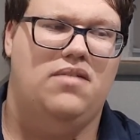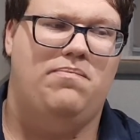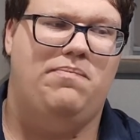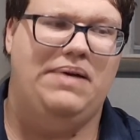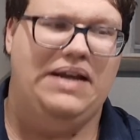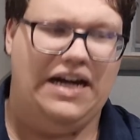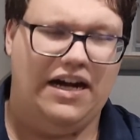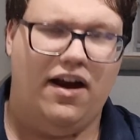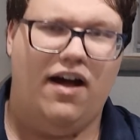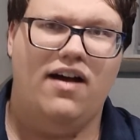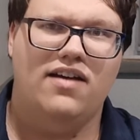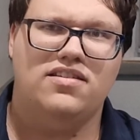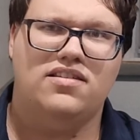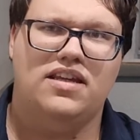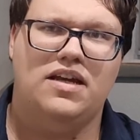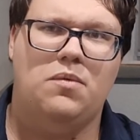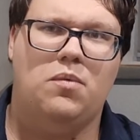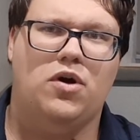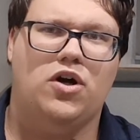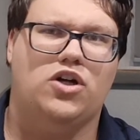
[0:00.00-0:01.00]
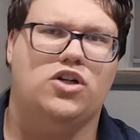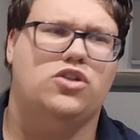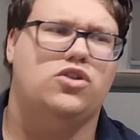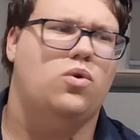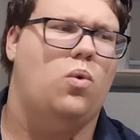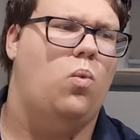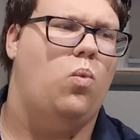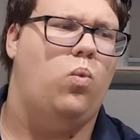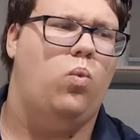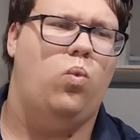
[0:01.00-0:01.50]
But it honestly works
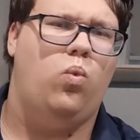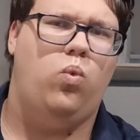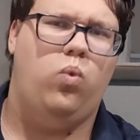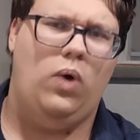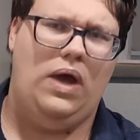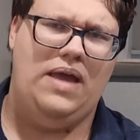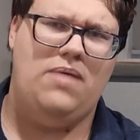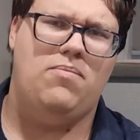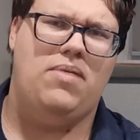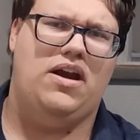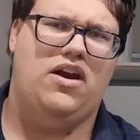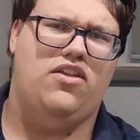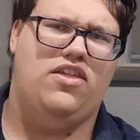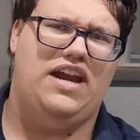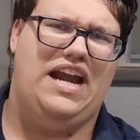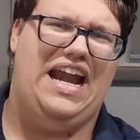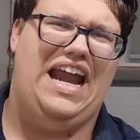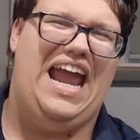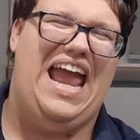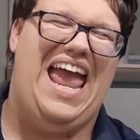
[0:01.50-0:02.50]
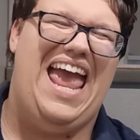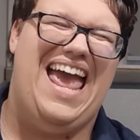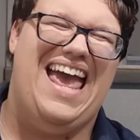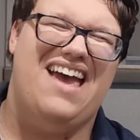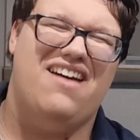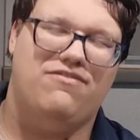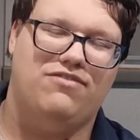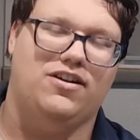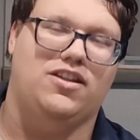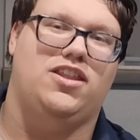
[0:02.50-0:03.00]
way better than I
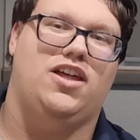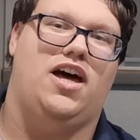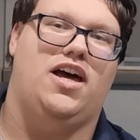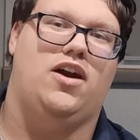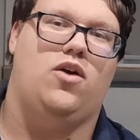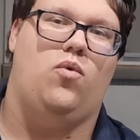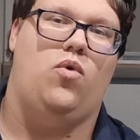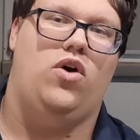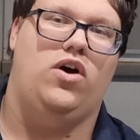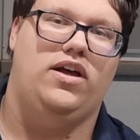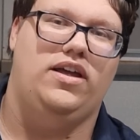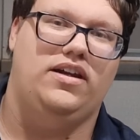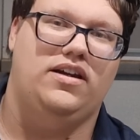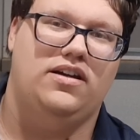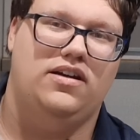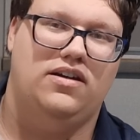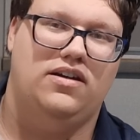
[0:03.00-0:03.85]
ever thought it would.